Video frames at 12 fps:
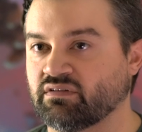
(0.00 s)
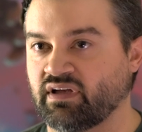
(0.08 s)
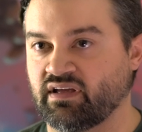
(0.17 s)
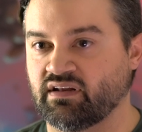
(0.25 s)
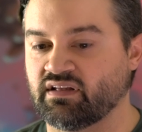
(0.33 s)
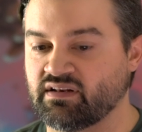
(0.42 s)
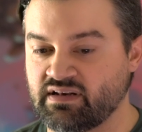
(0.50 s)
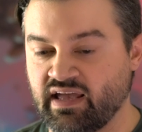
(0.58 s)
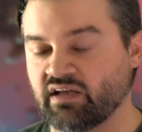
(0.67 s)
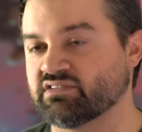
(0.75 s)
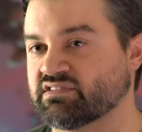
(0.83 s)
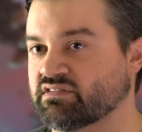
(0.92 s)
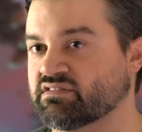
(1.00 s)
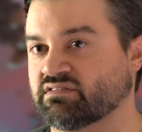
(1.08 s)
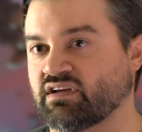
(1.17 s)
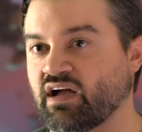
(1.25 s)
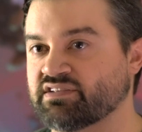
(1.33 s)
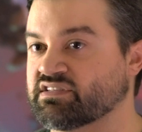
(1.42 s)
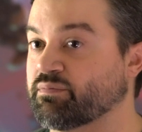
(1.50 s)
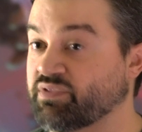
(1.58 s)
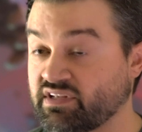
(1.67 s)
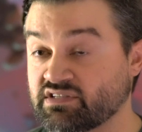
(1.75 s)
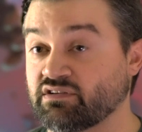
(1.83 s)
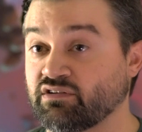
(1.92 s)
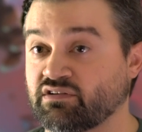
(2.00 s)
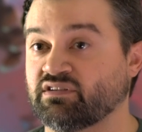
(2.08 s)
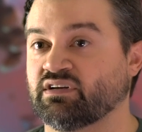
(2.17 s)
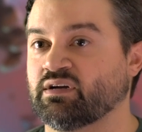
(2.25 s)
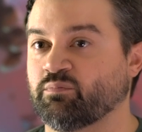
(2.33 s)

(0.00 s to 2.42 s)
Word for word: and it nails the concept, that's good,